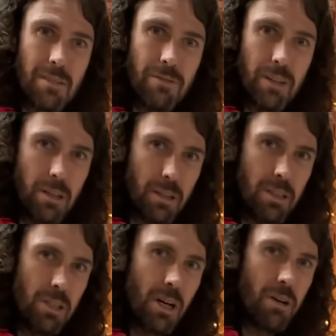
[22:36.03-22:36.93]
feel, and
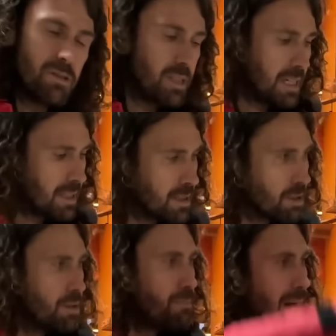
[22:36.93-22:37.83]
you only need this
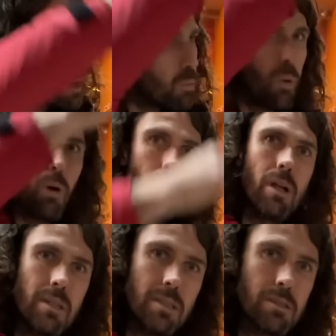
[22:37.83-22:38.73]
on the back wall
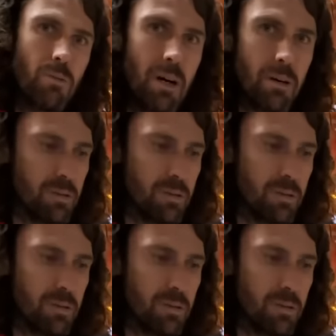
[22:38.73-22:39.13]
as well.